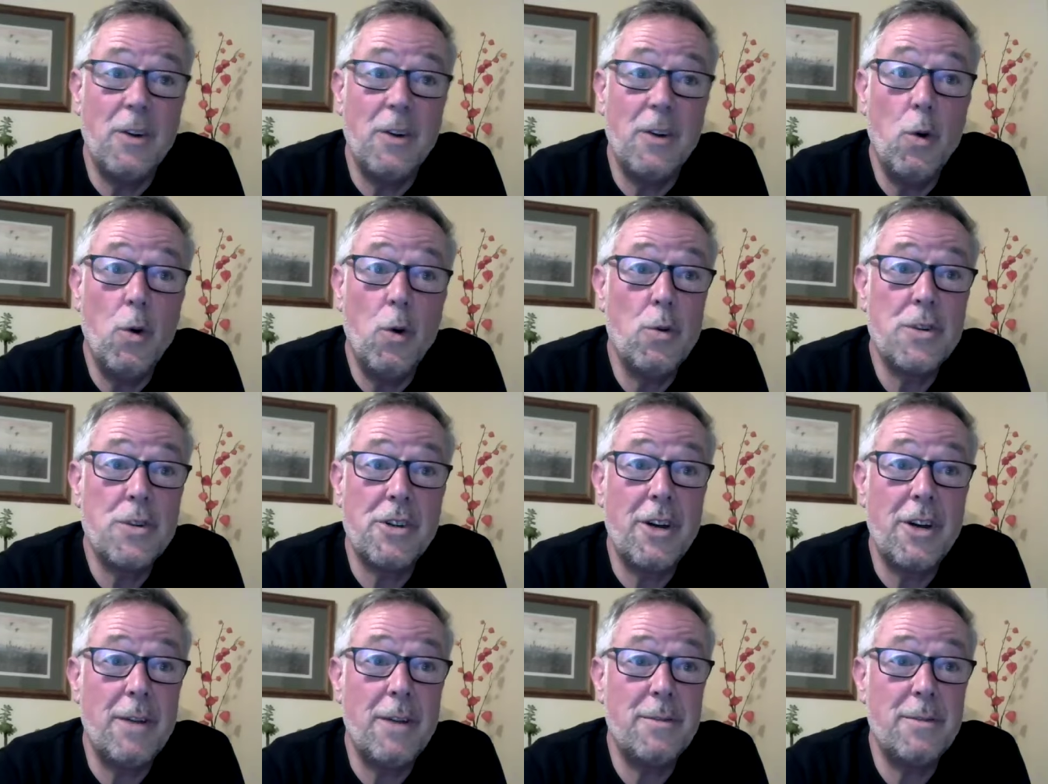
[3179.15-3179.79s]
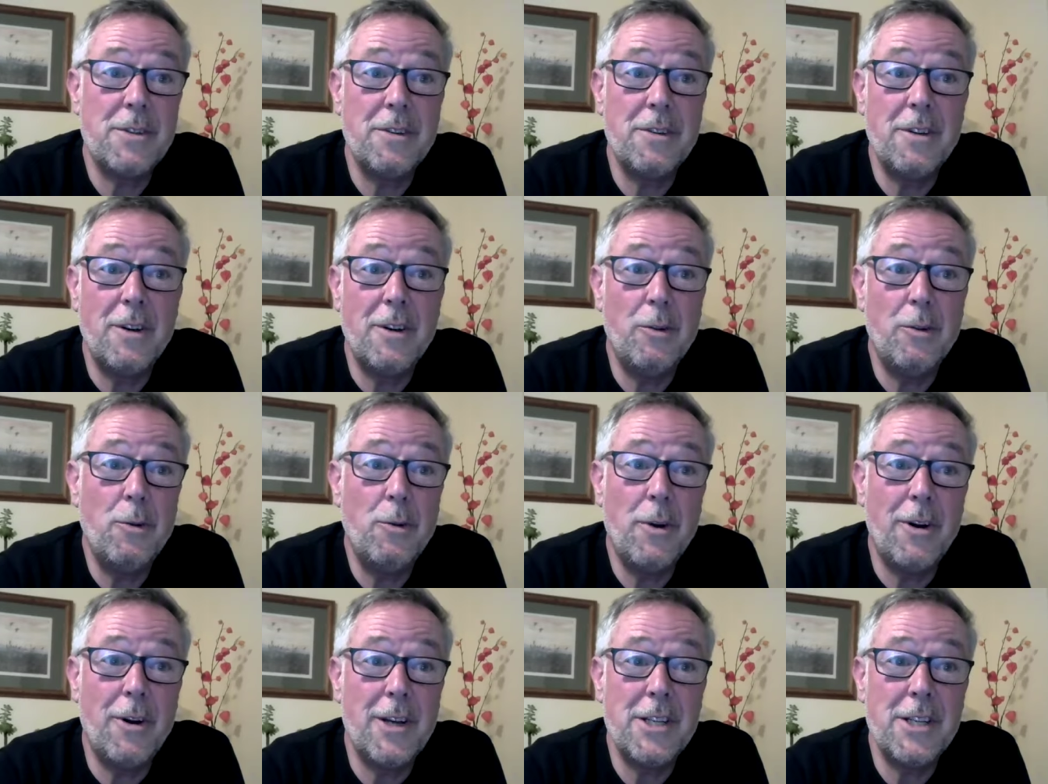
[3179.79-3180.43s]
all
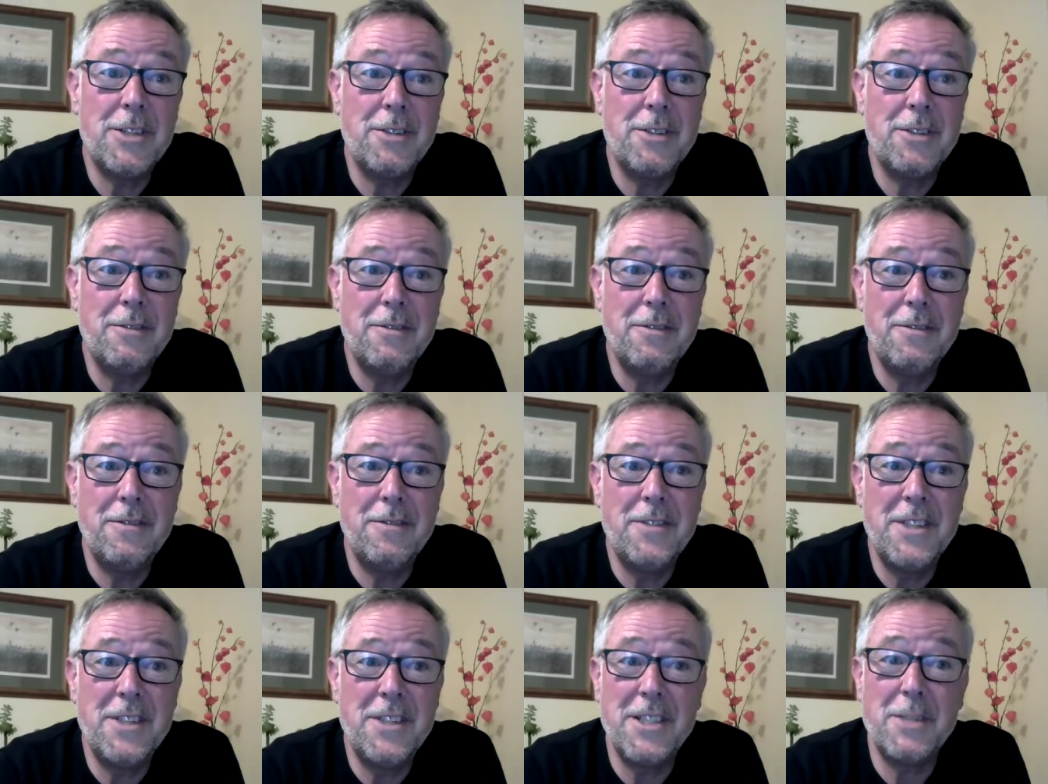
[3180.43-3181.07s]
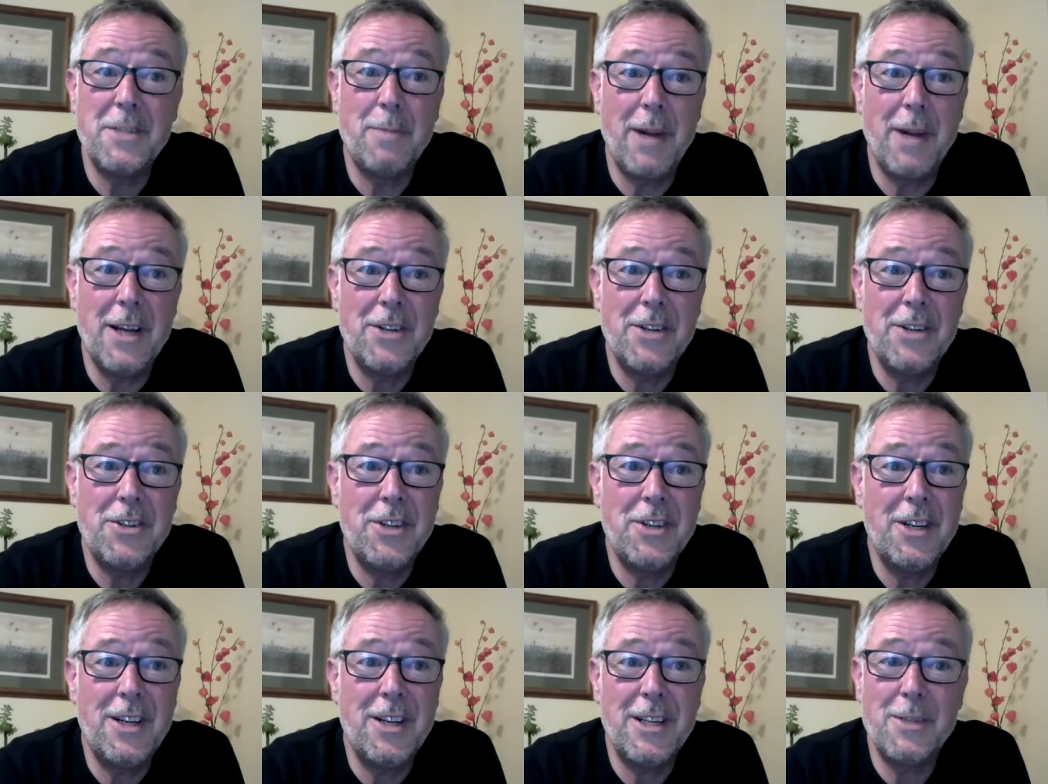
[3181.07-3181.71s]
kinds of
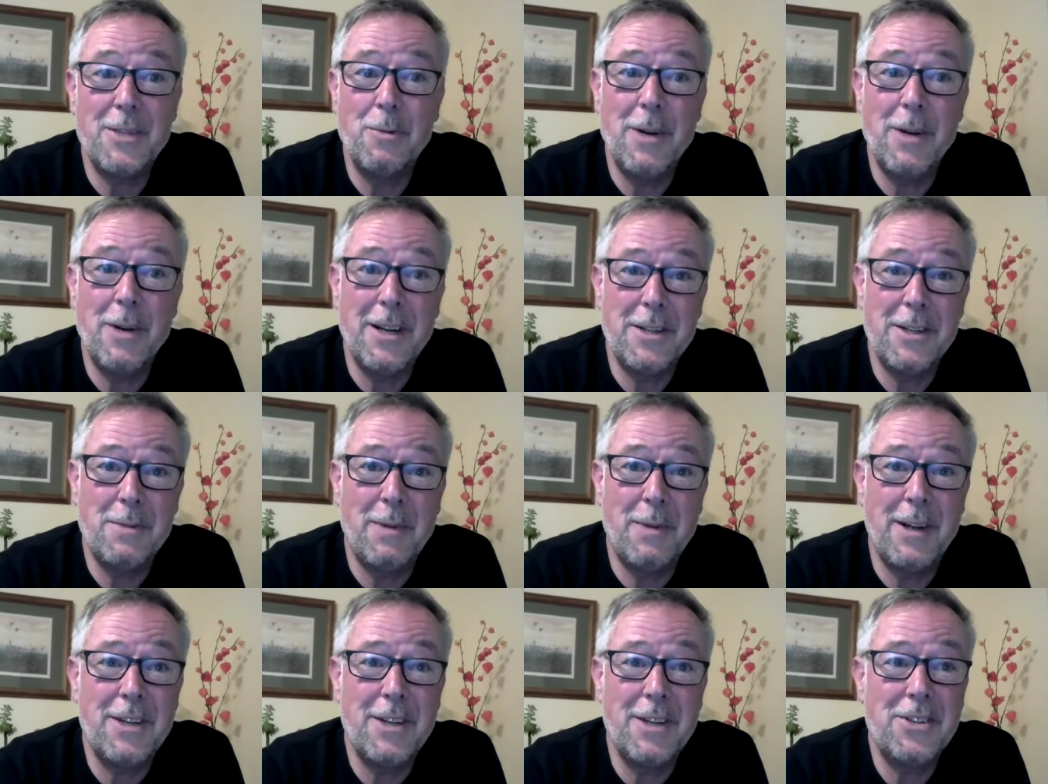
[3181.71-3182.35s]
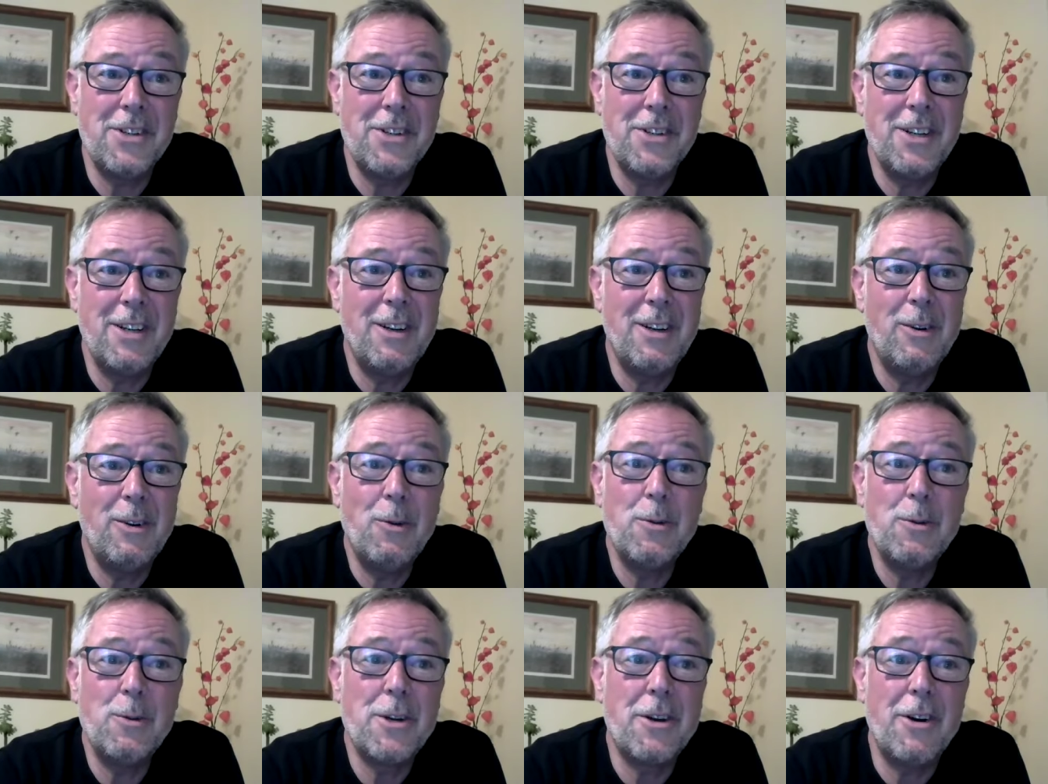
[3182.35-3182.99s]
displeasure as well as pleasure,
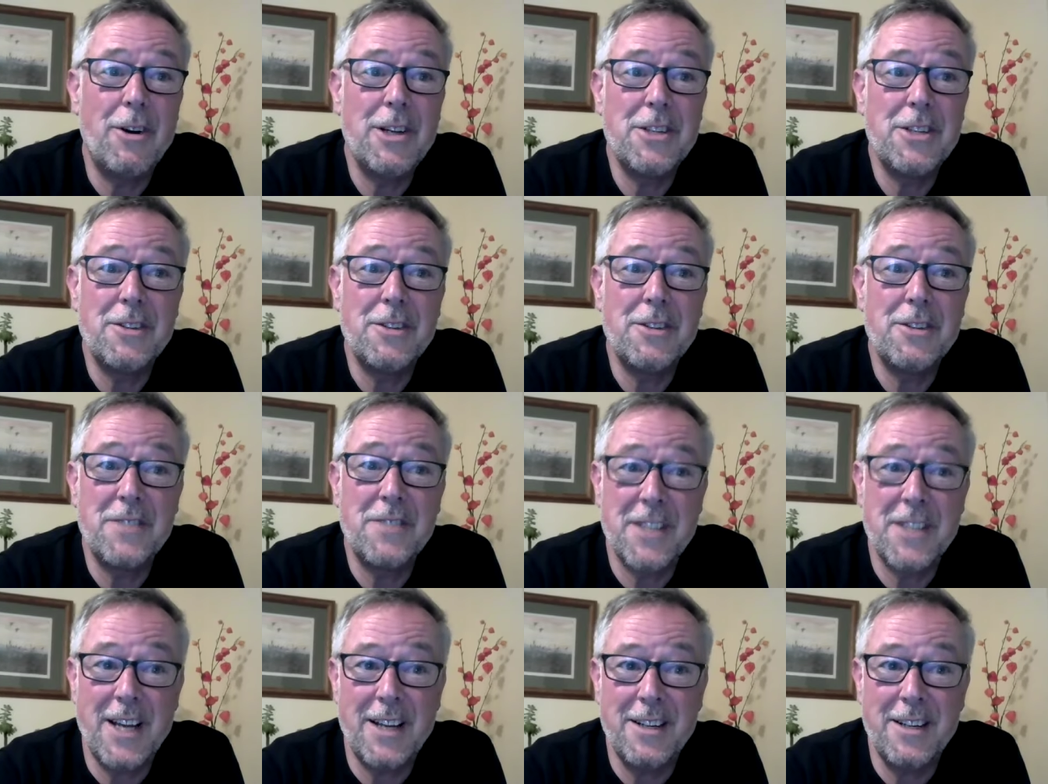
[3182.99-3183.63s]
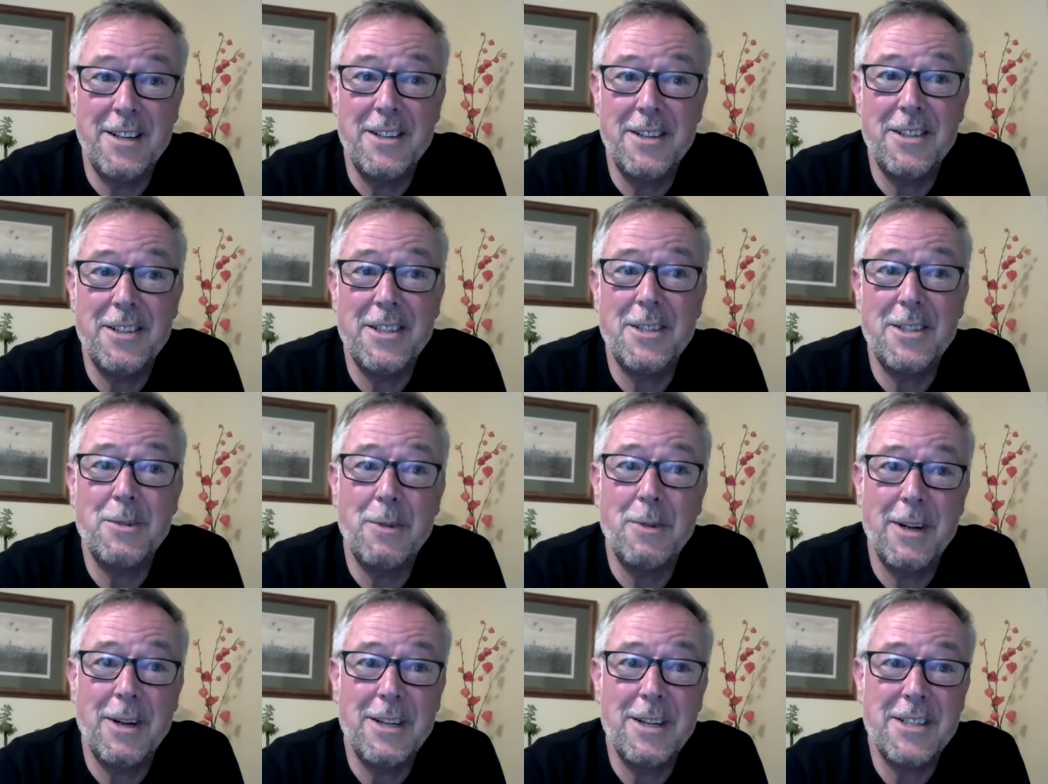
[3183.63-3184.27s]
all kinds of sadness
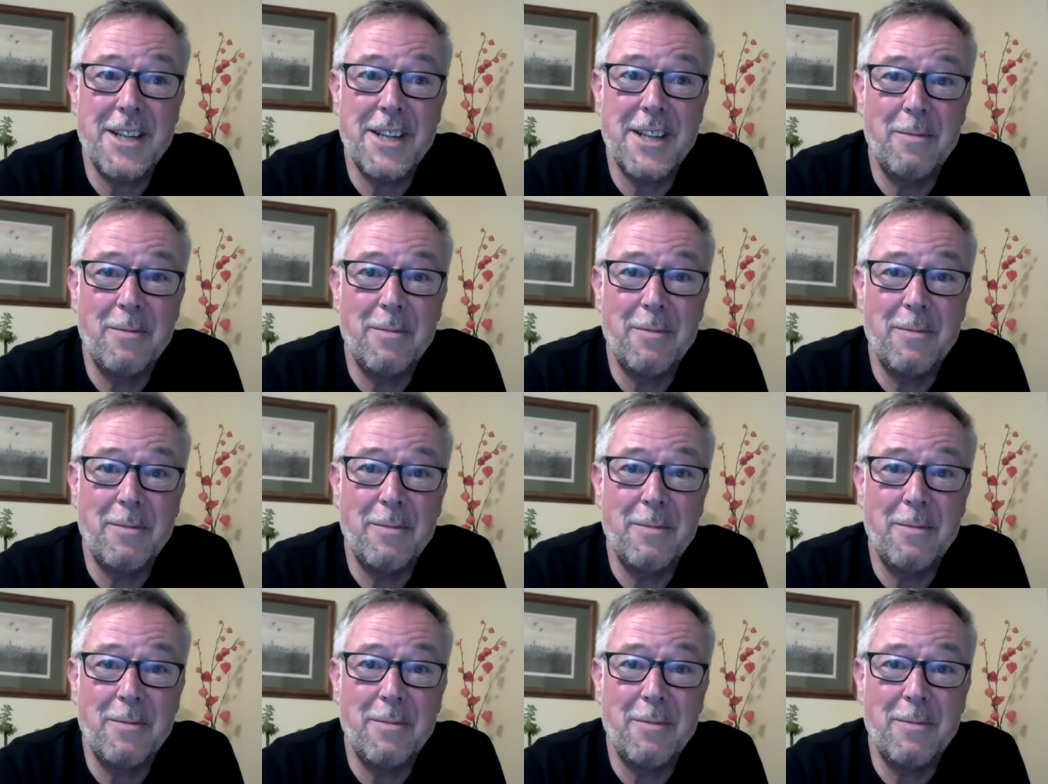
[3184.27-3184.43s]
as well as